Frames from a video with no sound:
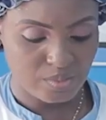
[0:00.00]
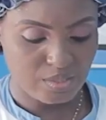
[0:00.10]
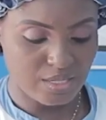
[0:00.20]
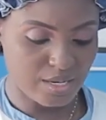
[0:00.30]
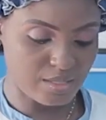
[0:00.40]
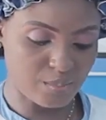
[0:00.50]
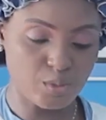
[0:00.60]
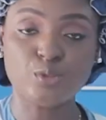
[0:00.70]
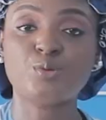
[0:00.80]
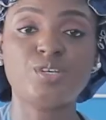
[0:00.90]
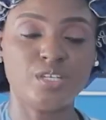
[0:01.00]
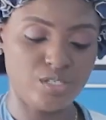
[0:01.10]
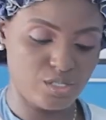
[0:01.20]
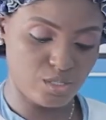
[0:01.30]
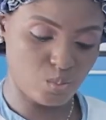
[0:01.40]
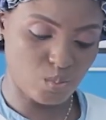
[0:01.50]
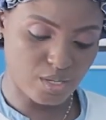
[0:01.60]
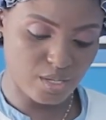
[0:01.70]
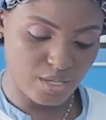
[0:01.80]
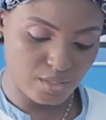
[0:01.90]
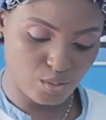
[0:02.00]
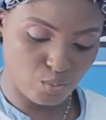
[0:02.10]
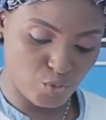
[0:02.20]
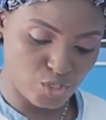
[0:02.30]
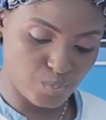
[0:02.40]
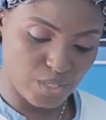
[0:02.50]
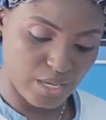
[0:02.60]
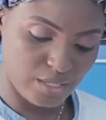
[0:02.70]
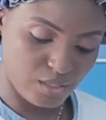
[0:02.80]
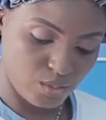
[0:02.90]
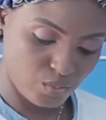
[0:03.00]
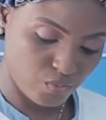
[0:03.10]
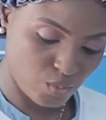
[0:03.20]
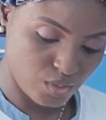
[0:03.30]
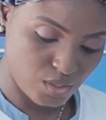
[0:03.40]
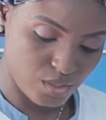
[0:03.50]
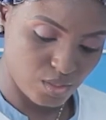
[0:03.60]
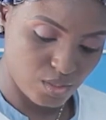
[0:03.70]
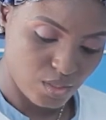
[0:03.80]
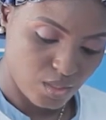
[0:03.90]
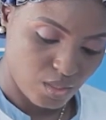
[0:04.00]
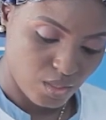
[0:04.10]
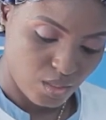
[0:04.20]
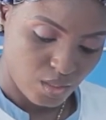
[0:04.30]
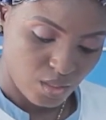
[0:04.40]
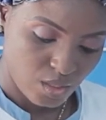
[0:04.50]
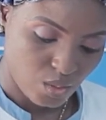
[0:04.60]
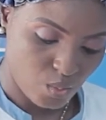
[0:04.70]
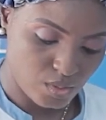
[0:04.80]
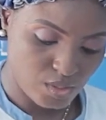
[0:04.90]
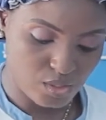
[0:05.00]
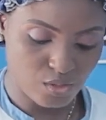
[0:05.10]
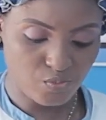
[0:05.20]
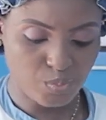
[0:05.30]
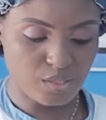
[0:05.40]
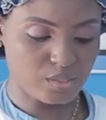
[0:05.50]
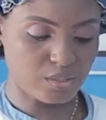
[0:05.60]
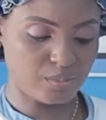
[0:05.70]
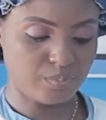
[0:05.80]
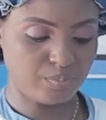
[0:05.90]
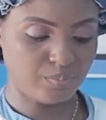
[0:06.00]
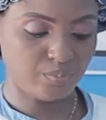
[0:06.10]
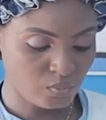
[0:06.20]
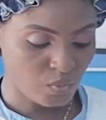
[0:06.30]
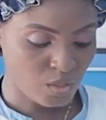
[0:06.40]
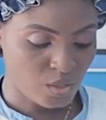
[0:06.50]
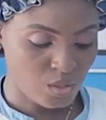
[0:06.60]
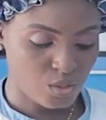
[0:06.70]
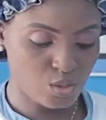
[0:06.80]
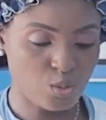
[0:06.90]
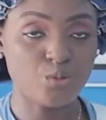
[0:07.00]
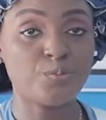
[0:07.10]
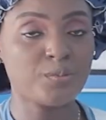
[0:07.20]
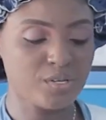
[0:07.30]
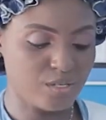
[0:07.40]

that is about 3 inches wide, just be ideal for this quantity of batter. So remember the